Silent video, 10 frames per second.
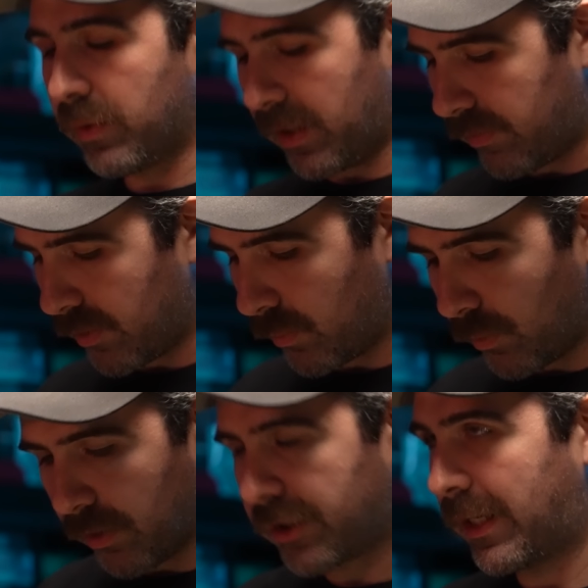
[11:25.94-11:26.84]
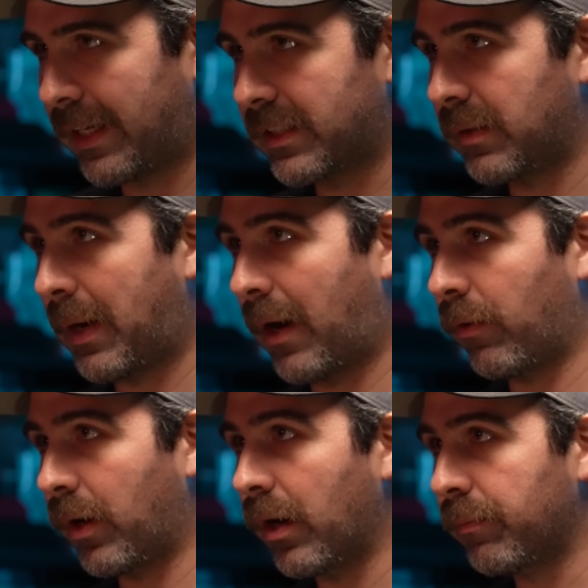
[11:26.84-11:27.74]
give your WarJacks to
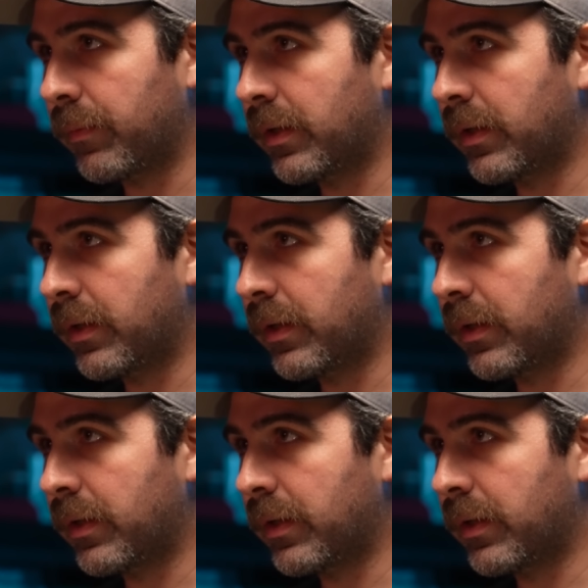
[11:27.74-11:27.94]
power up.